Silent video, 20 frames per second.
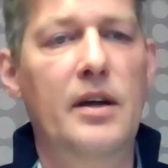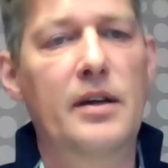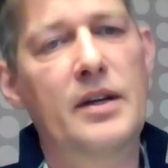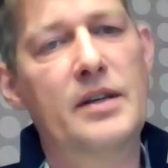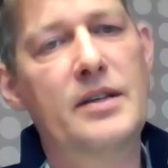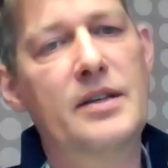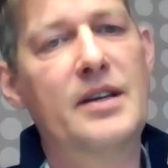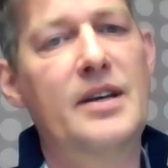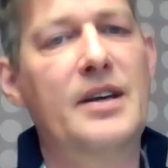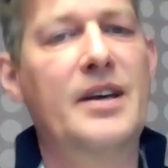
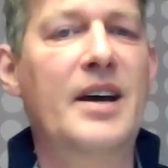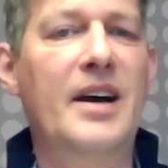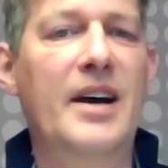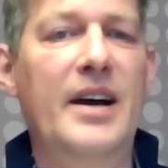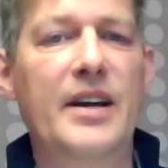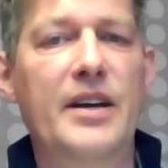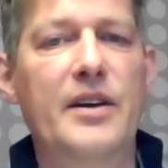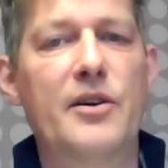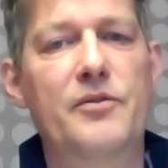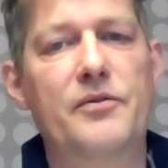that
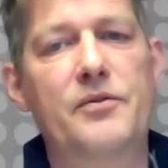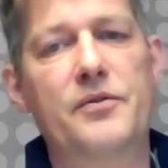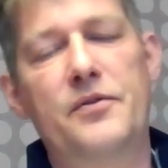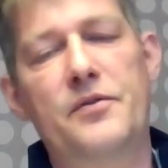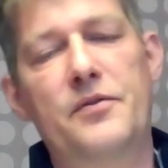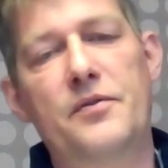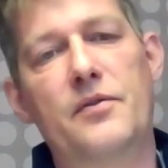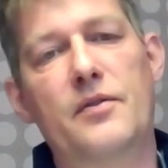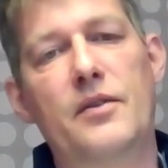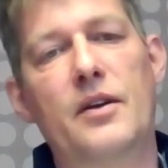kind
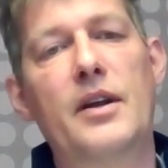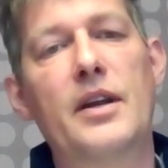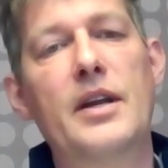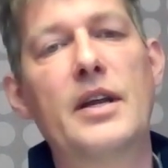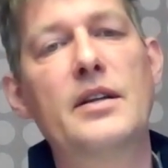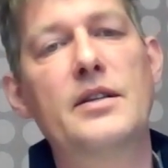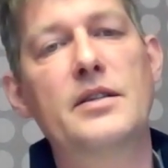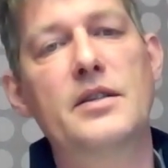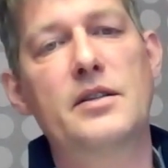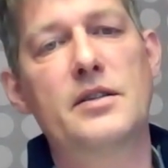of
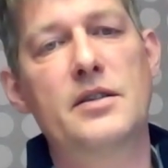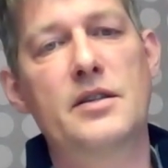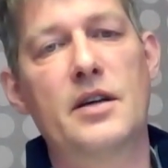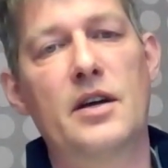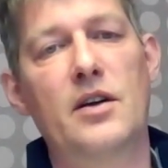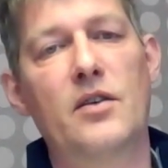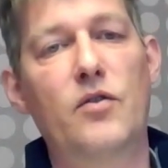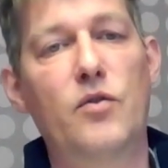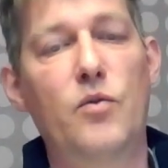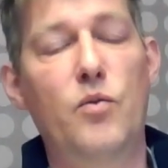leans
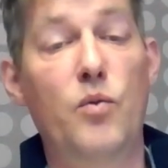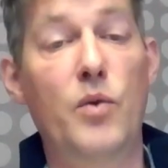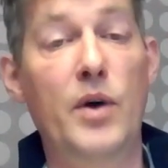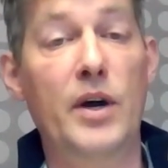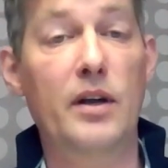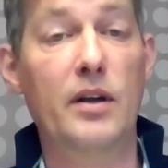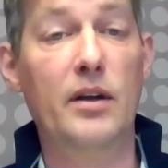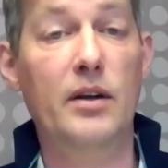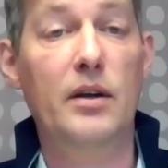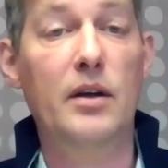itself
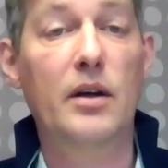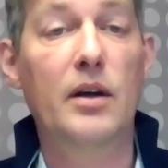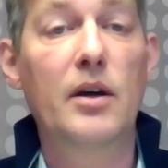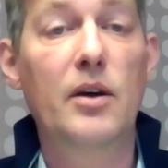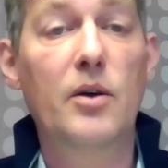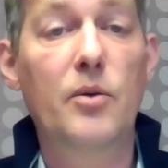well